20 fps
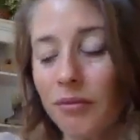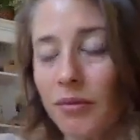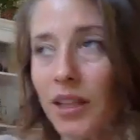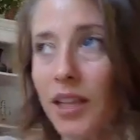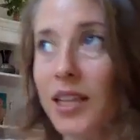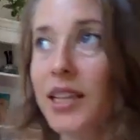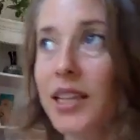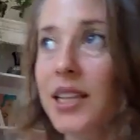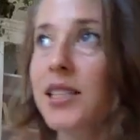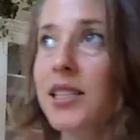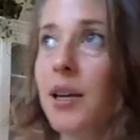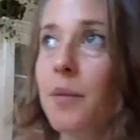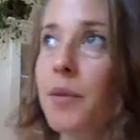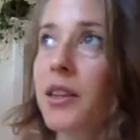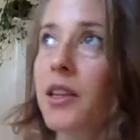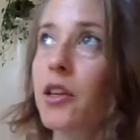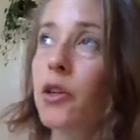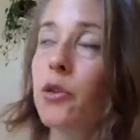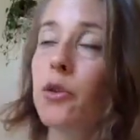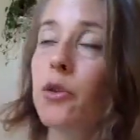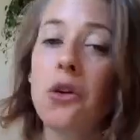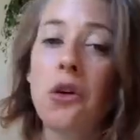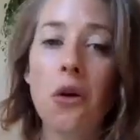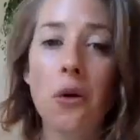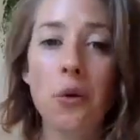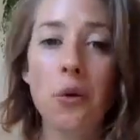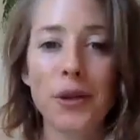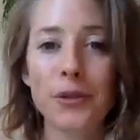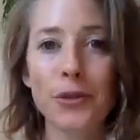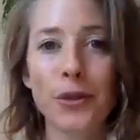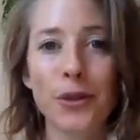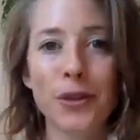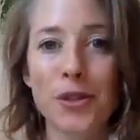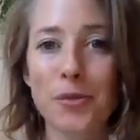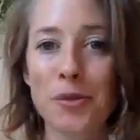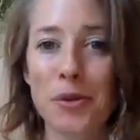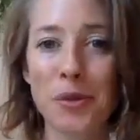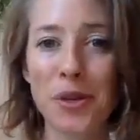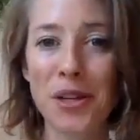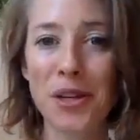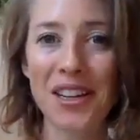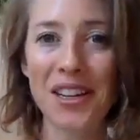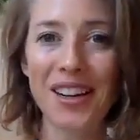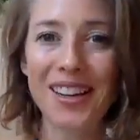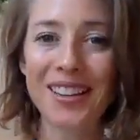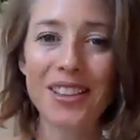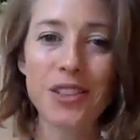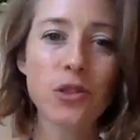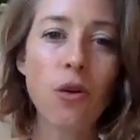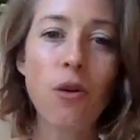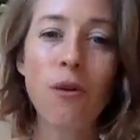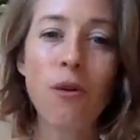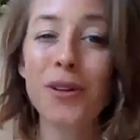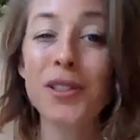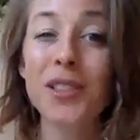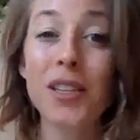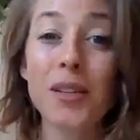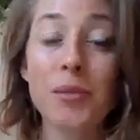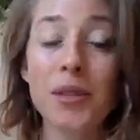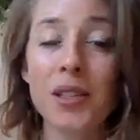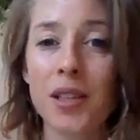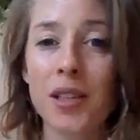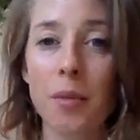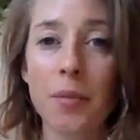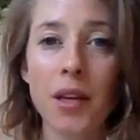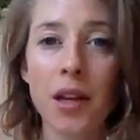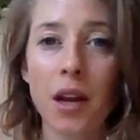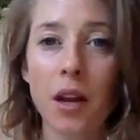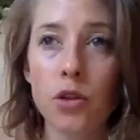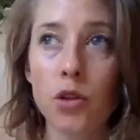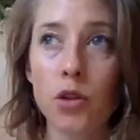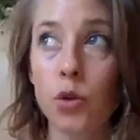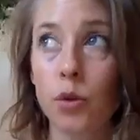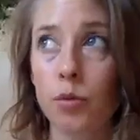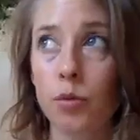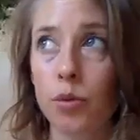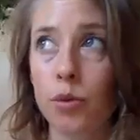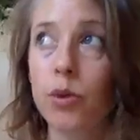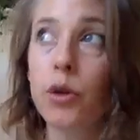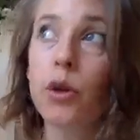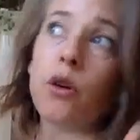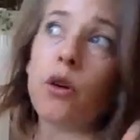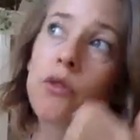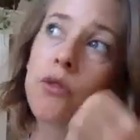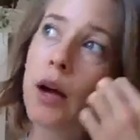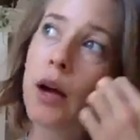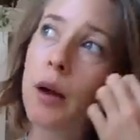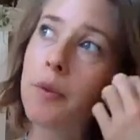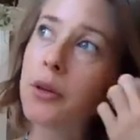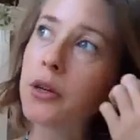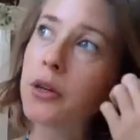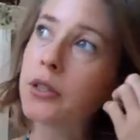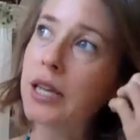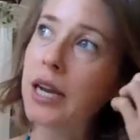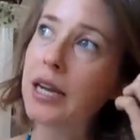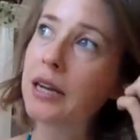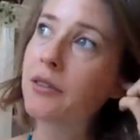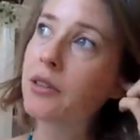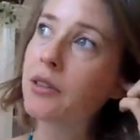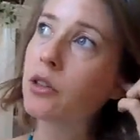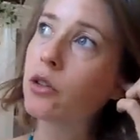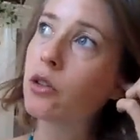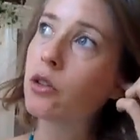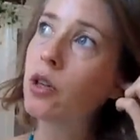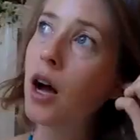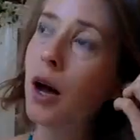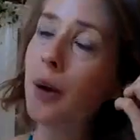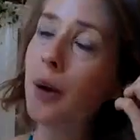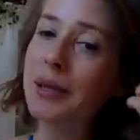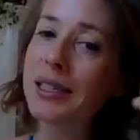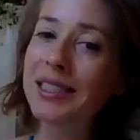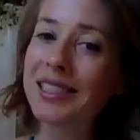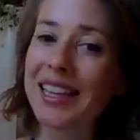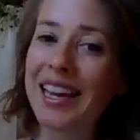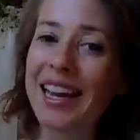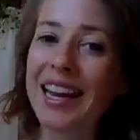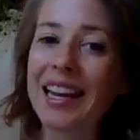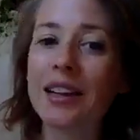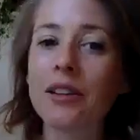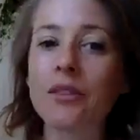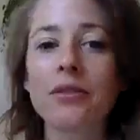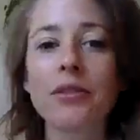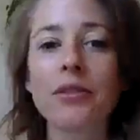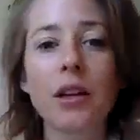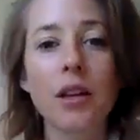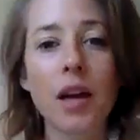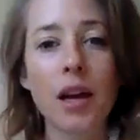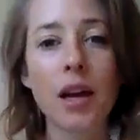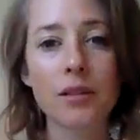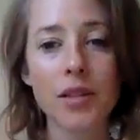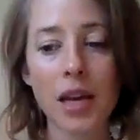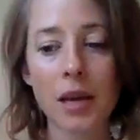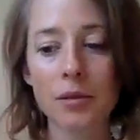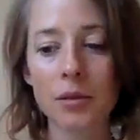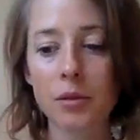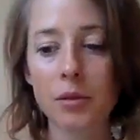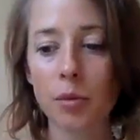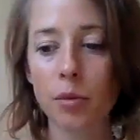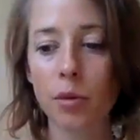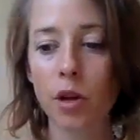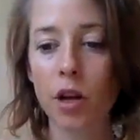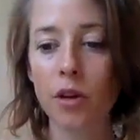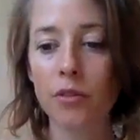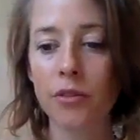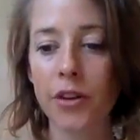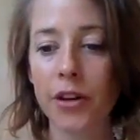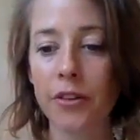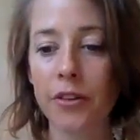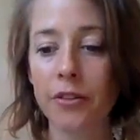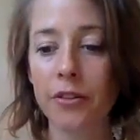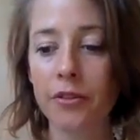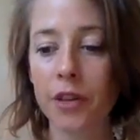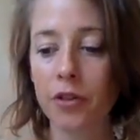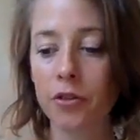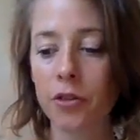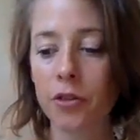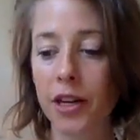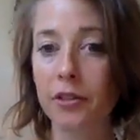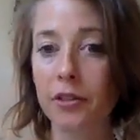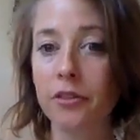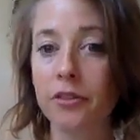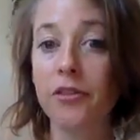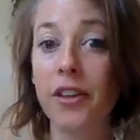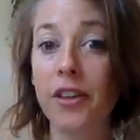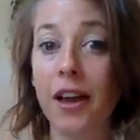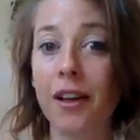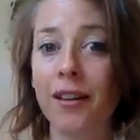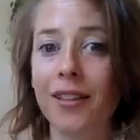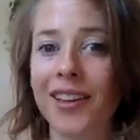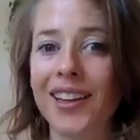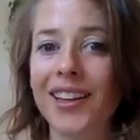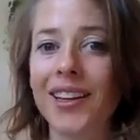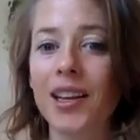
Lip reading: it is something that you are always going to be working on. There's always going to be something else to improve. There's kind of a little common saying of, a lot of times people are very afraid of failing.